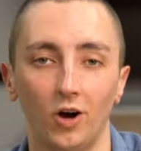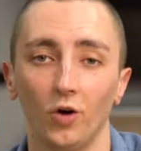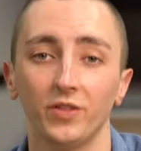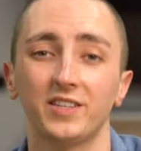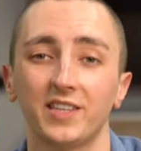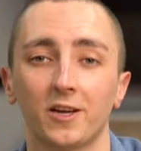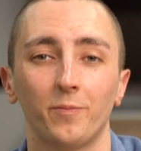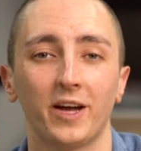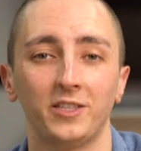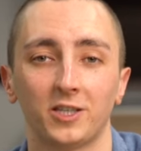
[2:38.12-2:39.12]
On this second
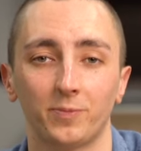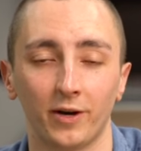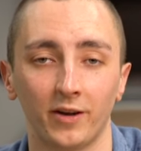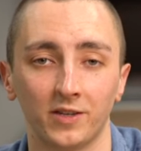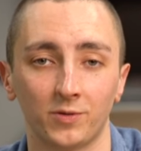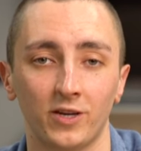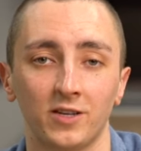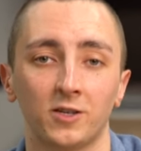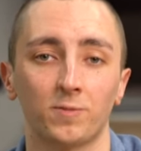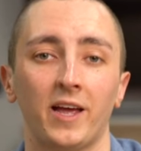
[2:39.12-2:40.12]
page experience, we can
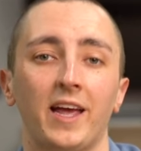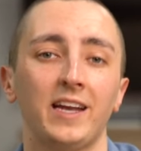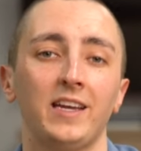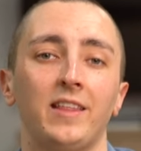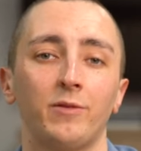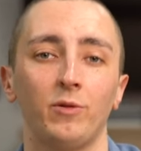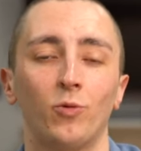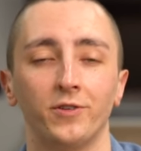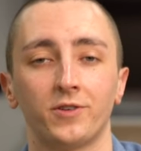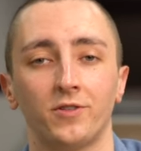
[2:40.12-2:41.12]
display anything we
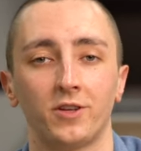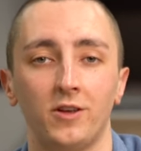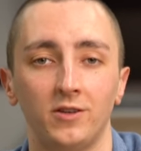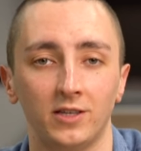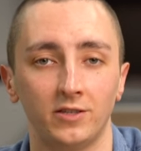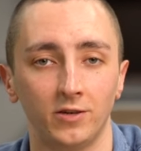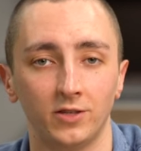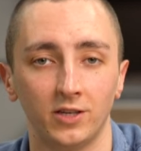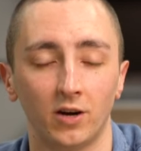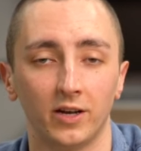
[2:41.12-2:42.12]
want on the Q-SYS
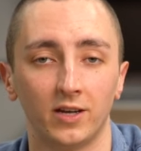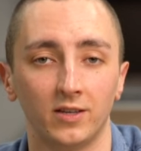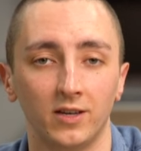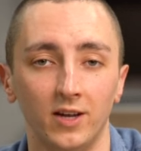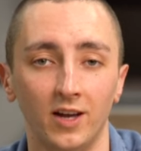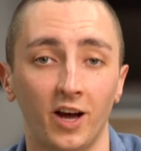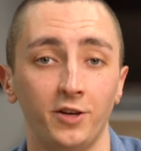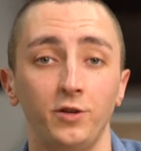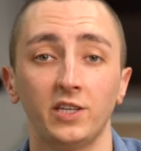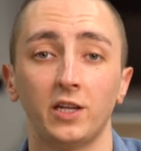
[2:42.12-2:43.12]
UCI.
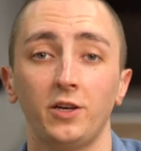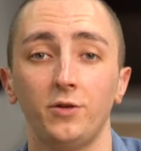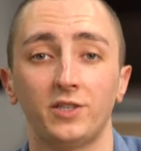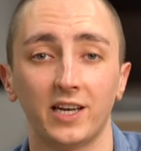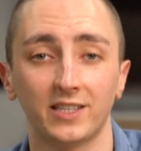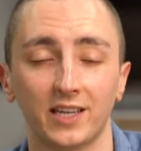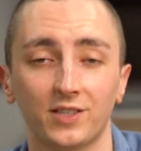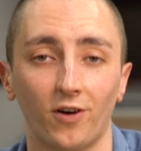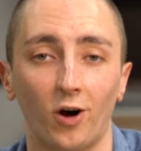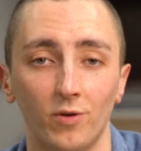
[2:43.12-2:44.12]
And using the new
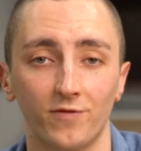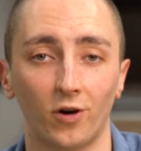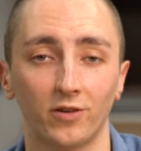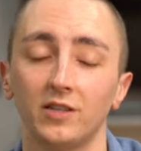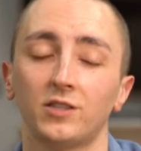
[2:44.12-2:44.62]
CSS file we've got,